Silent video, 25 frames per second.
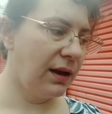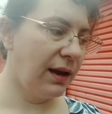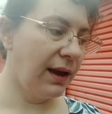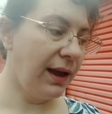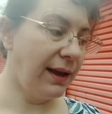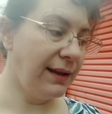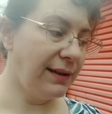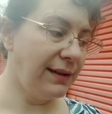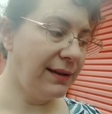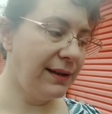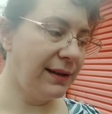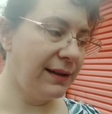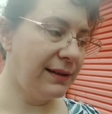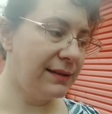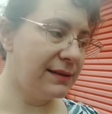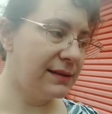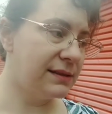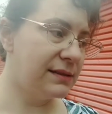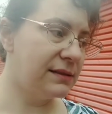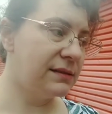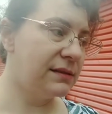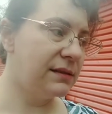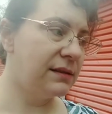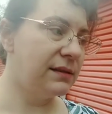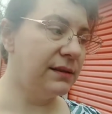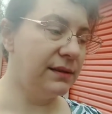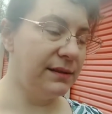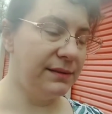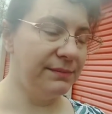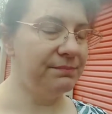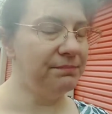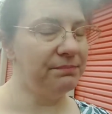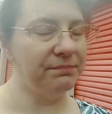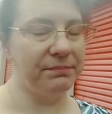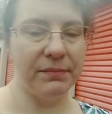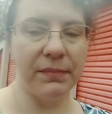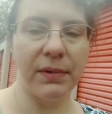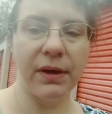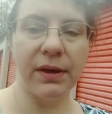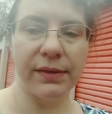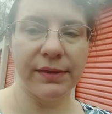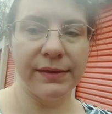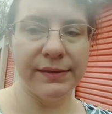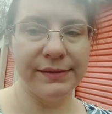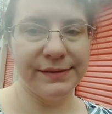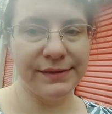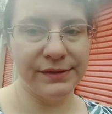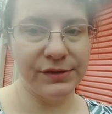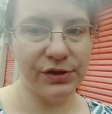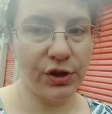And
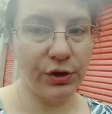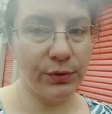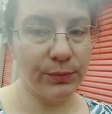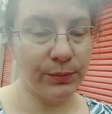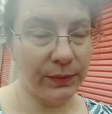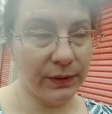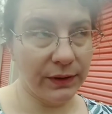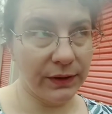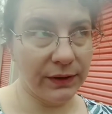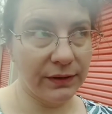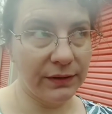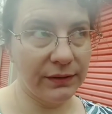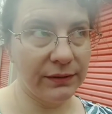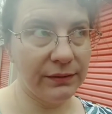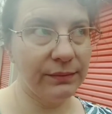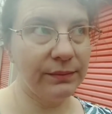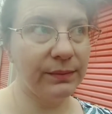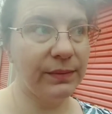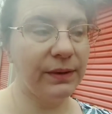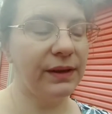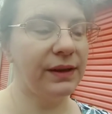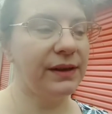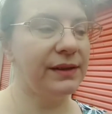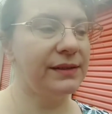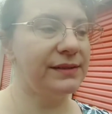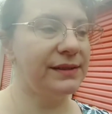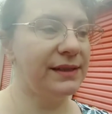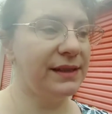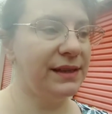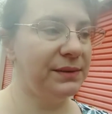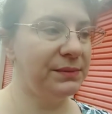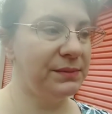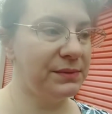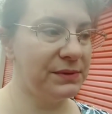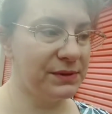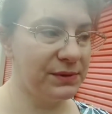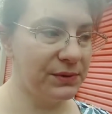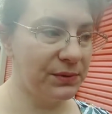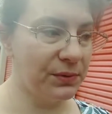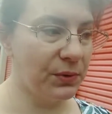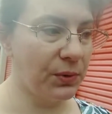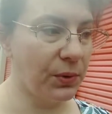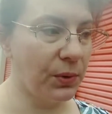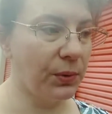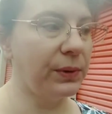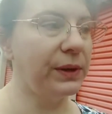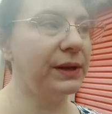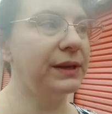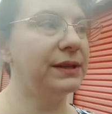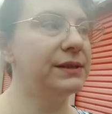this is on me, because he was
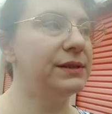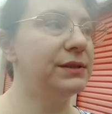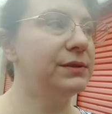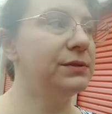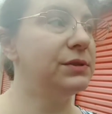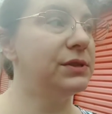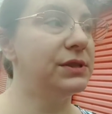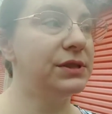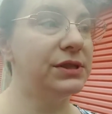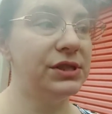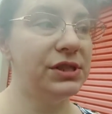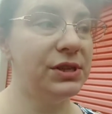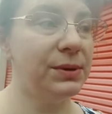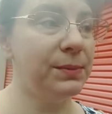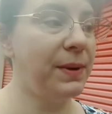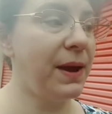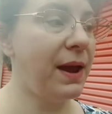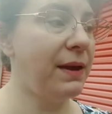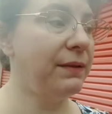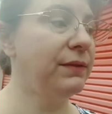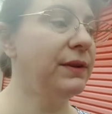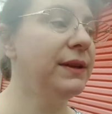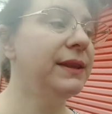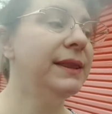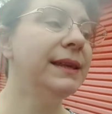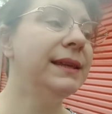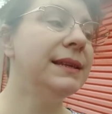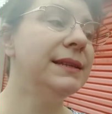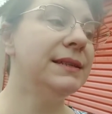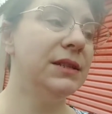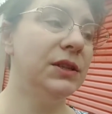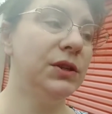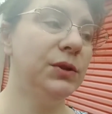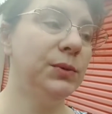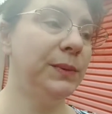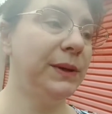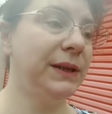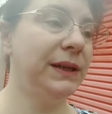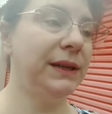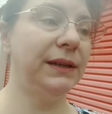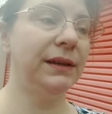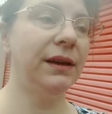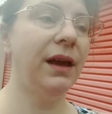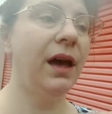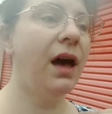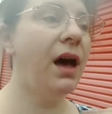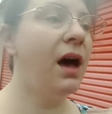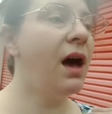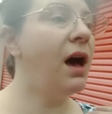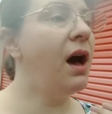going to just ship everything to me
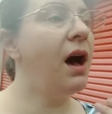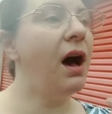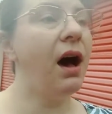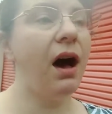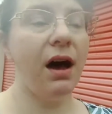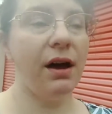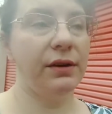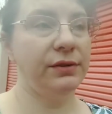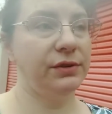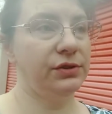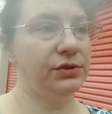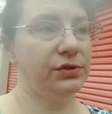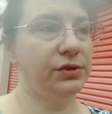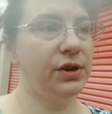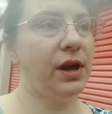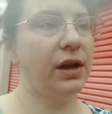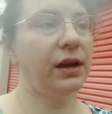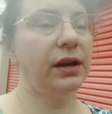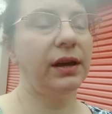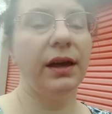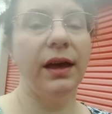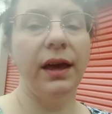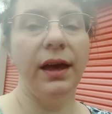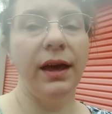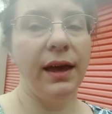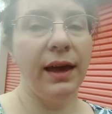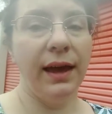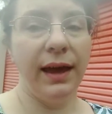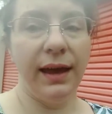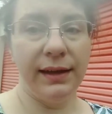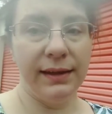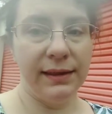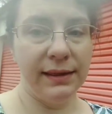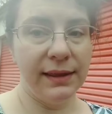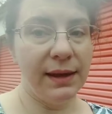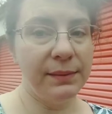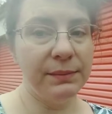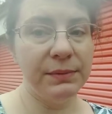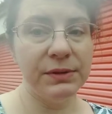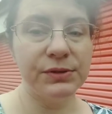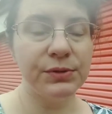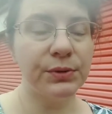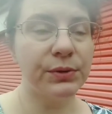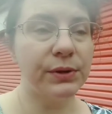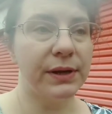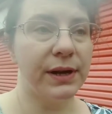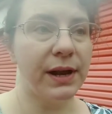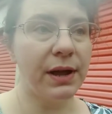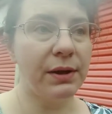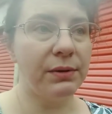on a truck and let me
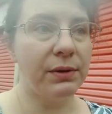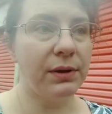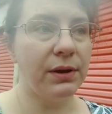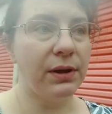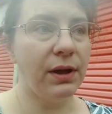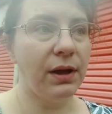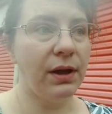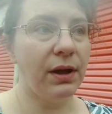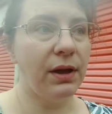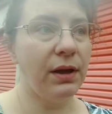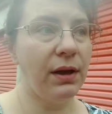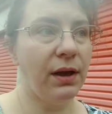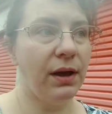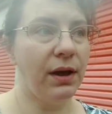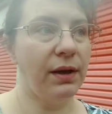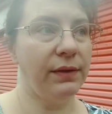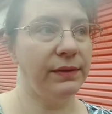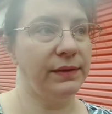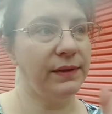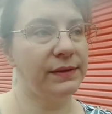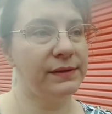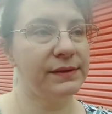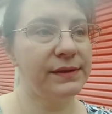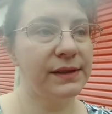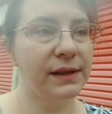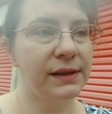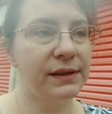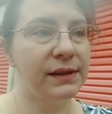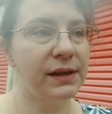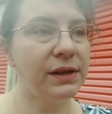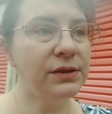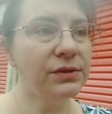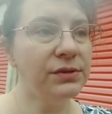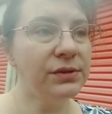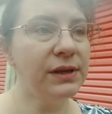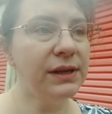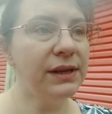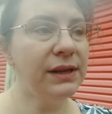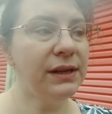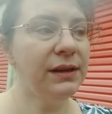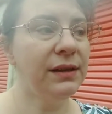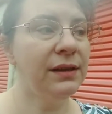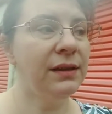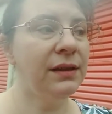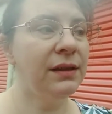sort it out on the other side of the country.